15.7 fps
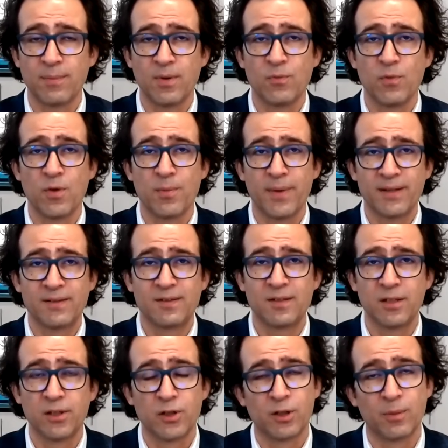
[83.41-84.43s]
I mean, we might
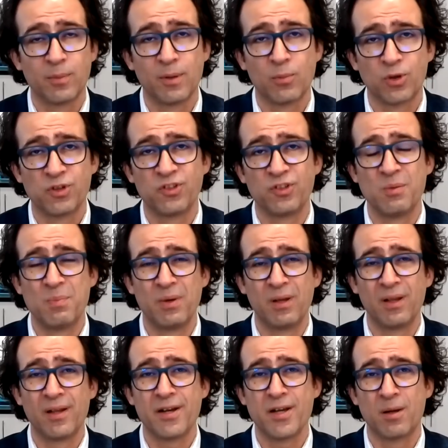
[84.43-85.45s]
see a little bit more
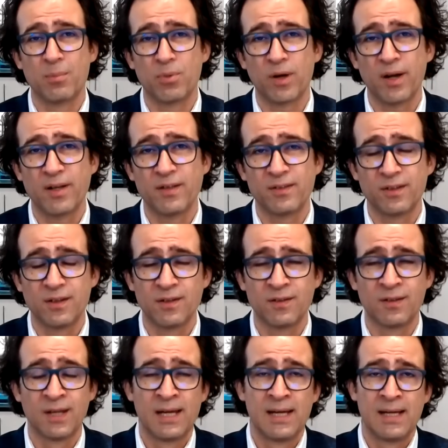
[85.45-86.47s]
stability on
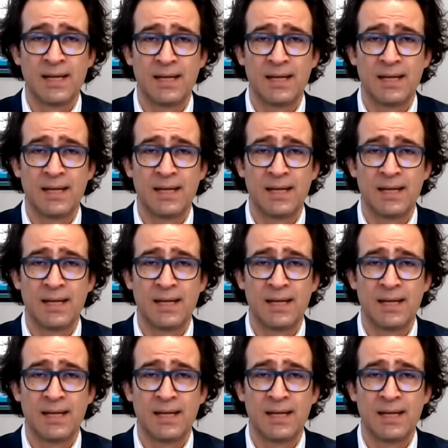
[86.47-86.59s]
prices.